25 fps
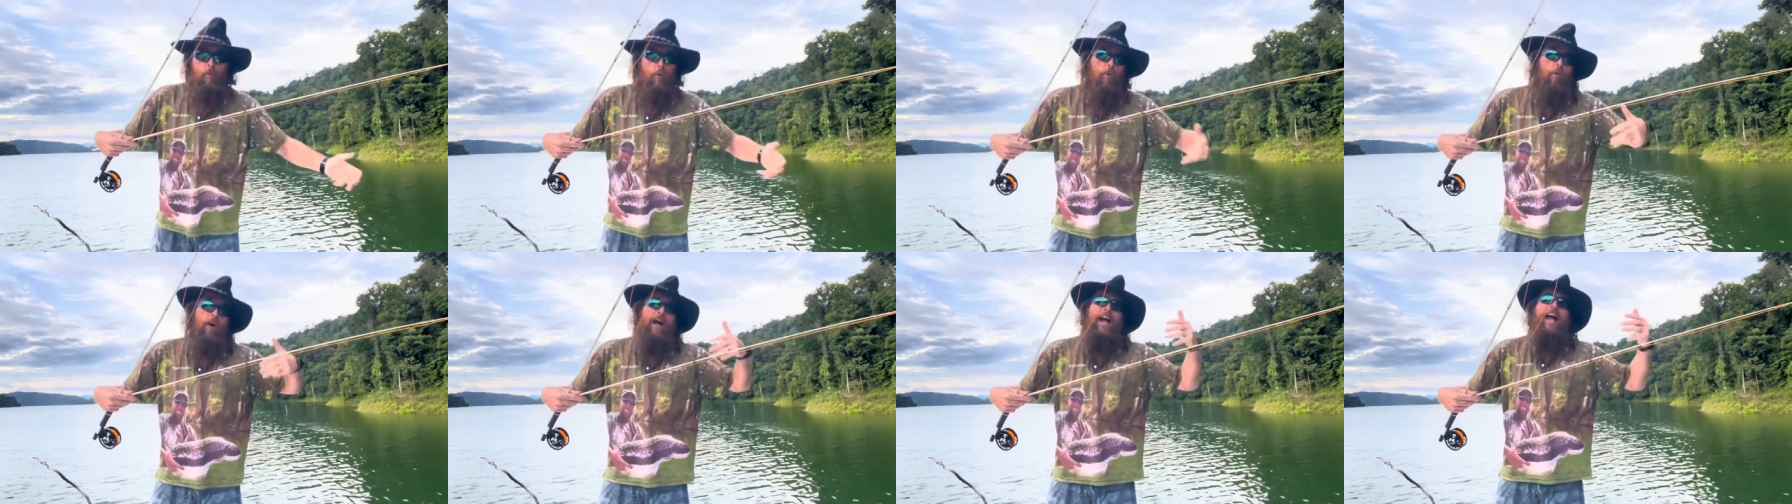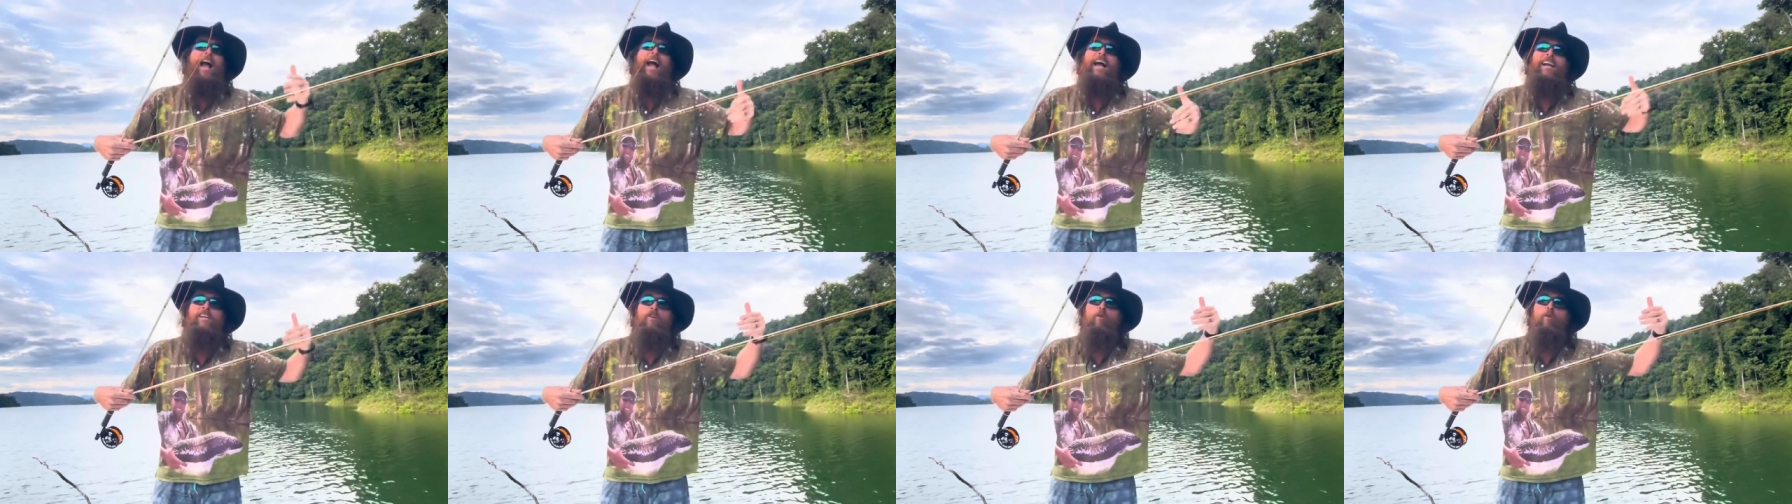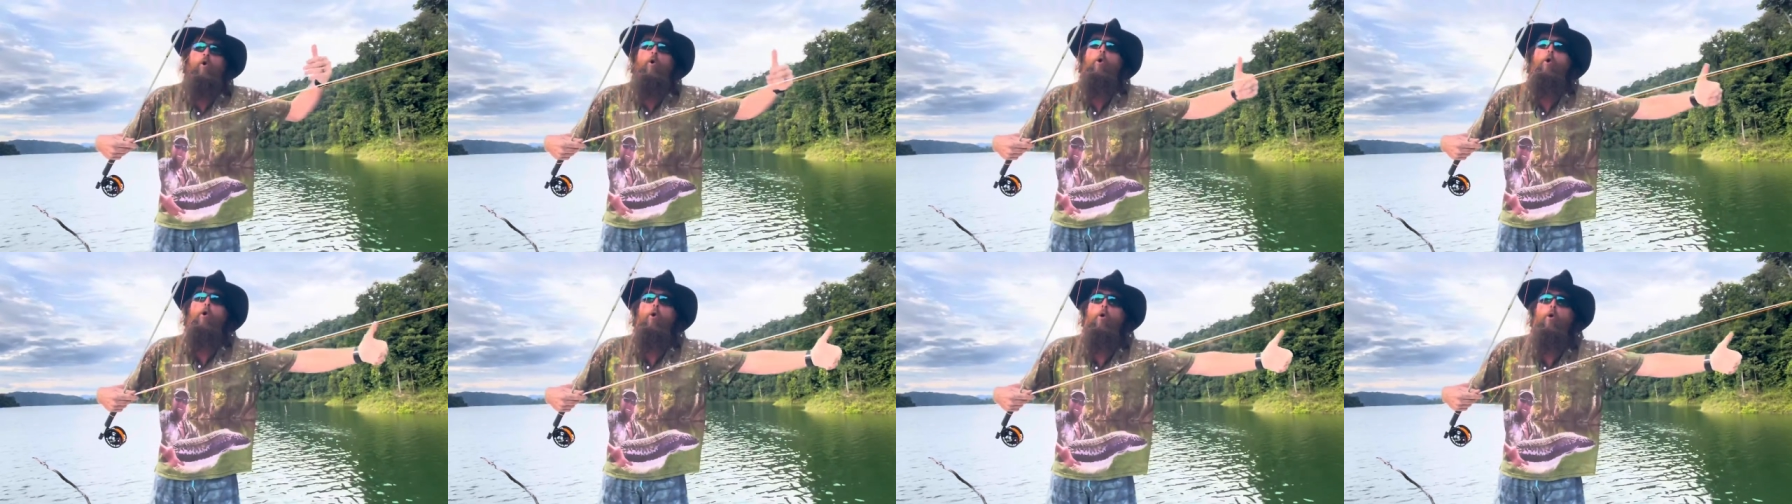or and
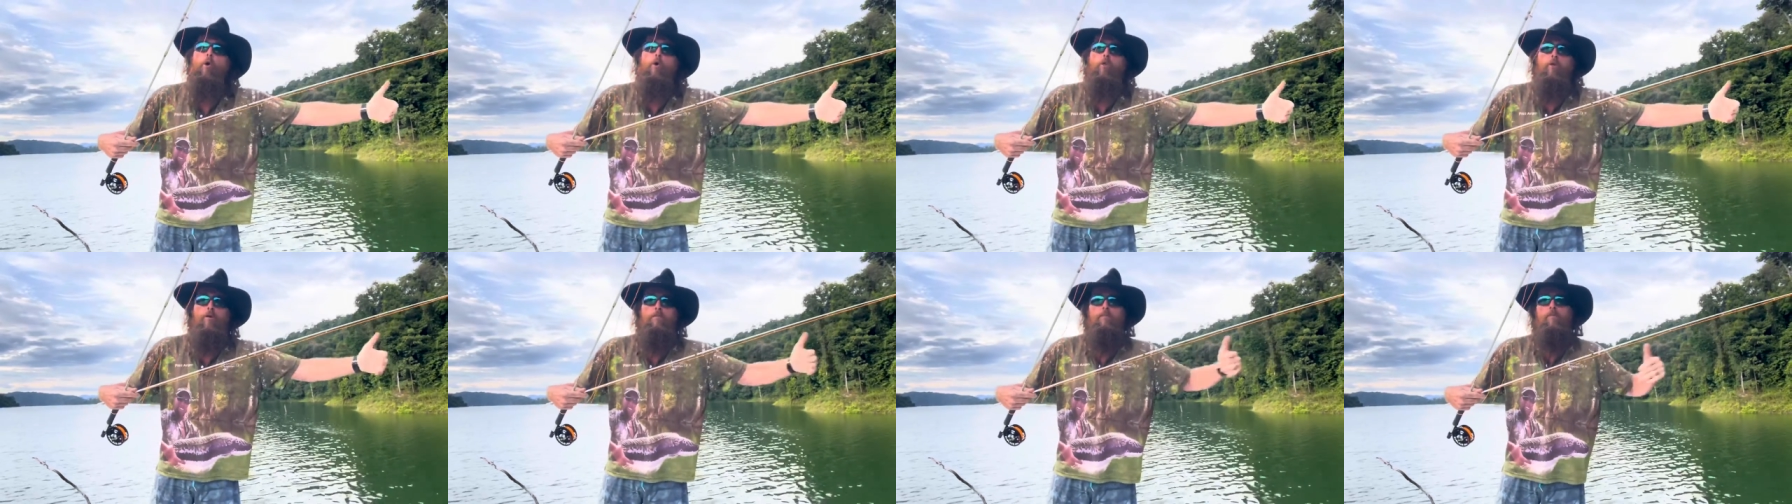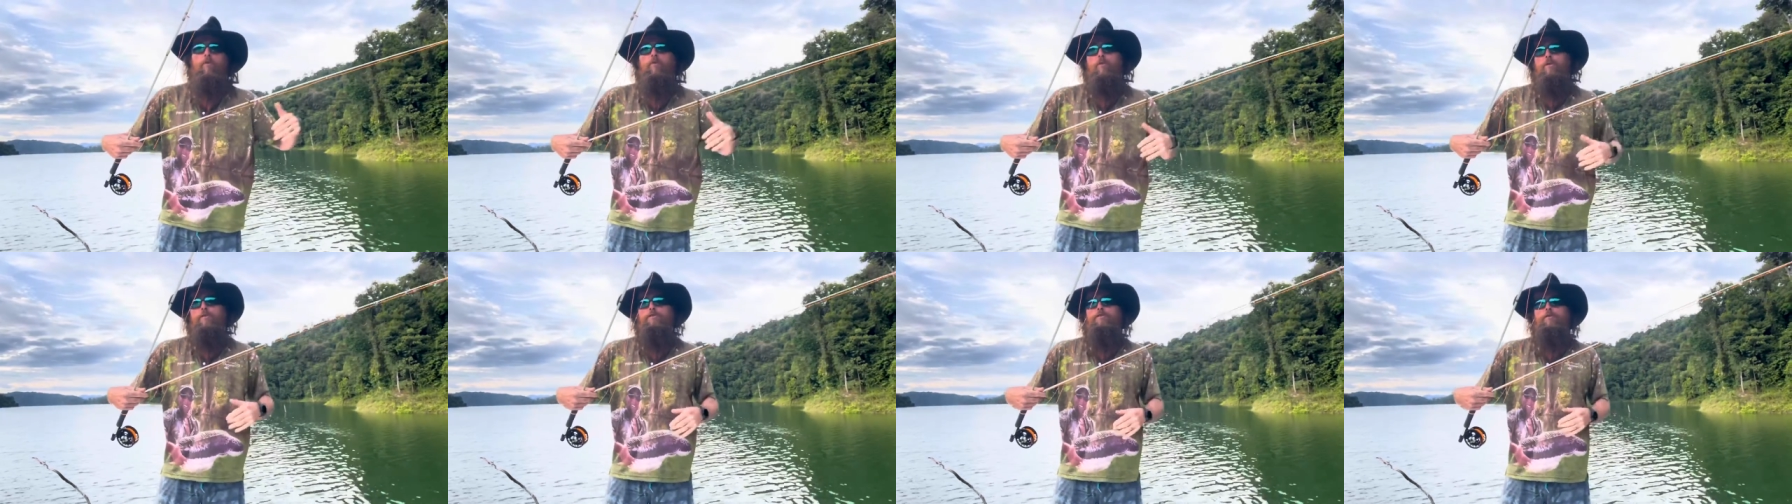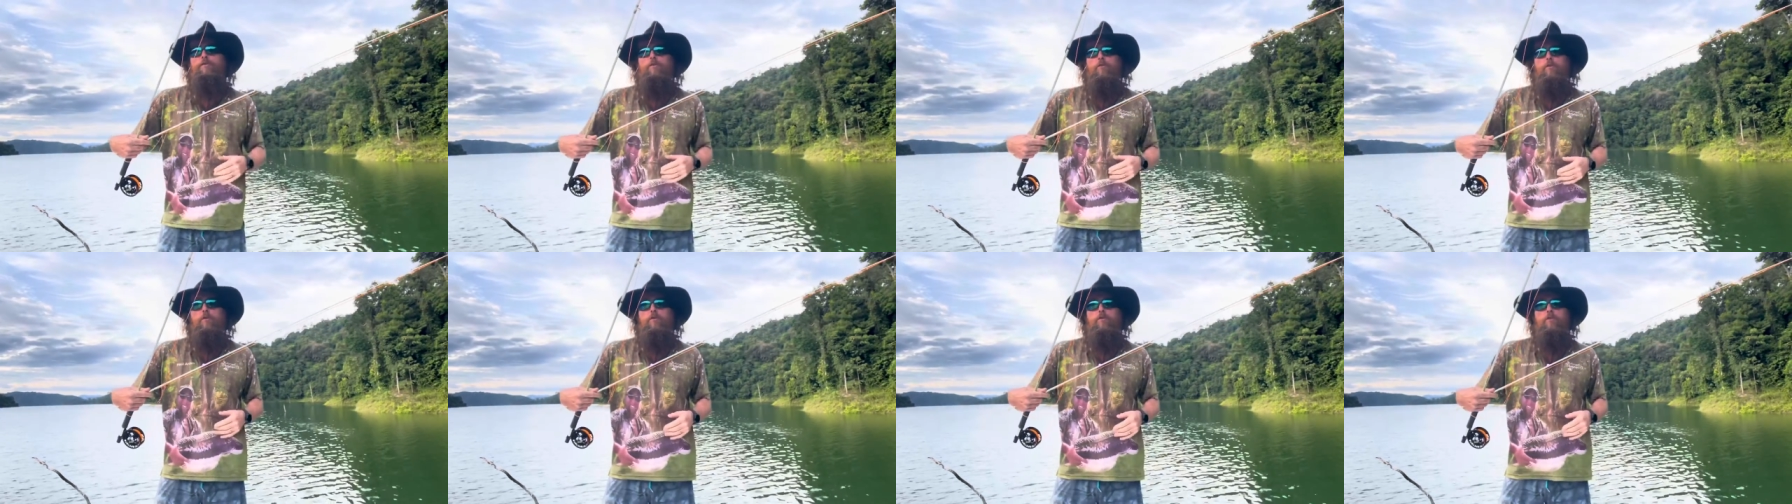or the more
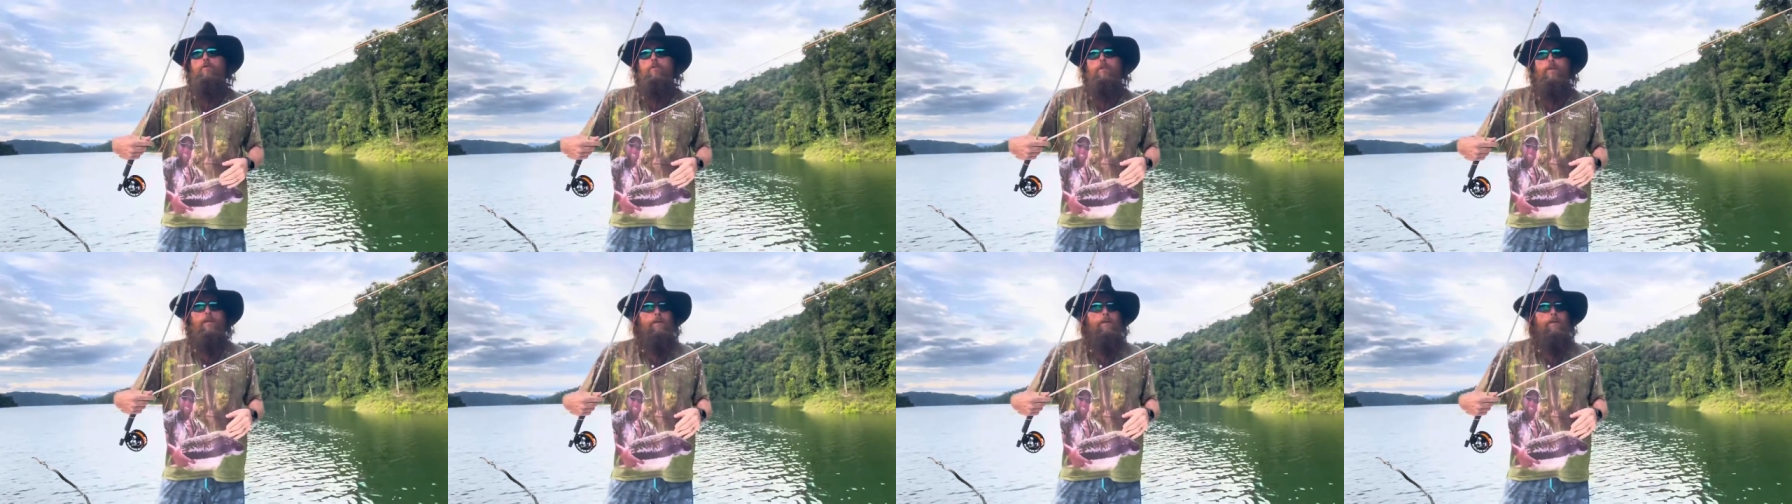force that we